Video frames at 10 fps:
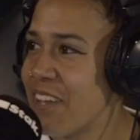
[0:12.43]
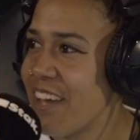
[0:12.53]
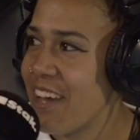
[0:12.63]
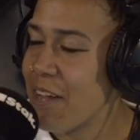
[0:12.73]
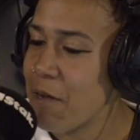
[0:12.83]

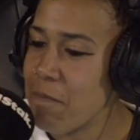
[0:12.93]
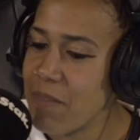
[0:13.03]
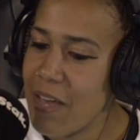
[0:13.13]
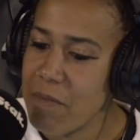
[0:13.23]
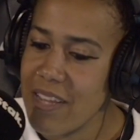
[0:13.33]

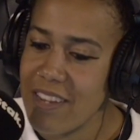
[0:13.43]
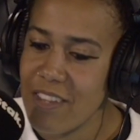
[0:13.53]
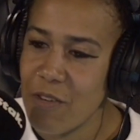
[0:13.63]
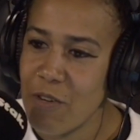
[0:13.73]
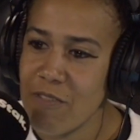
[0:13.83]
I mean,
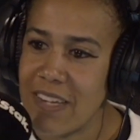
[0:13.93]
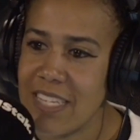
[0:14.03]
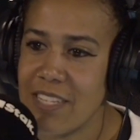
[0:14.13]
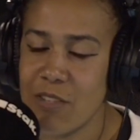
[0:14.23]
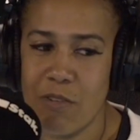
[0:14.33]
you're
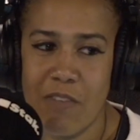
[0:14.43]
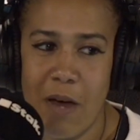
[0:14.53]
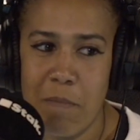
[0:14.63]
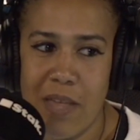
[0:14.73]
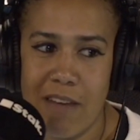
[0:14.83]
already sort of
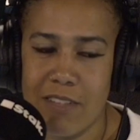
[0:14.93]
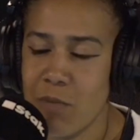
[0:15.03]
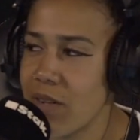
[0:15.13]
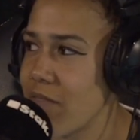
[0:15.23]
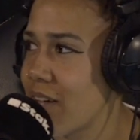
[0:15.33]
up there as
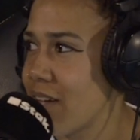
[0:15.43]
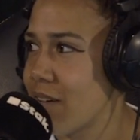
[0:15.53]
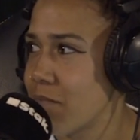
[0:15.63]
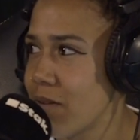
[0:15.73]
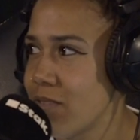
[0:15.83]
one of our
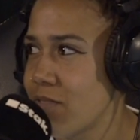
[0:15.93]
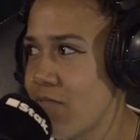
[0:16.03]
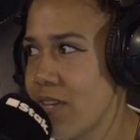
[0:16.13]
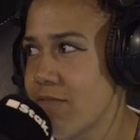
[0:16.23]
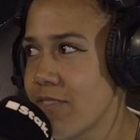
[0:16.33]
most
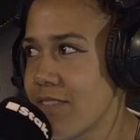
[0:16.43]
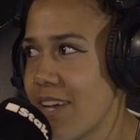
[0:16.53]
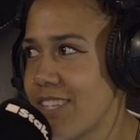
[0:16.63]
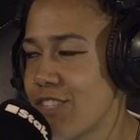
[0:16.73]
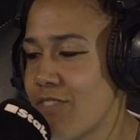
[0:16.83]
favourite
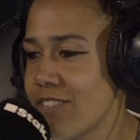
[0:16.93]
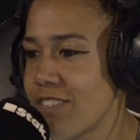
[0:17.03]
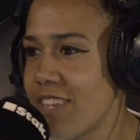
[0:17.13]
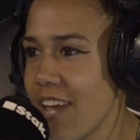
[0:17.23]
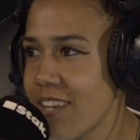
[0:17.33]
and
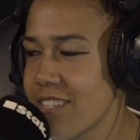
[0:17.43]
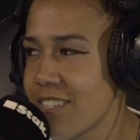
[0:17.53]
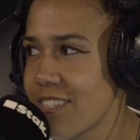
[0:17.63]
treasured guests.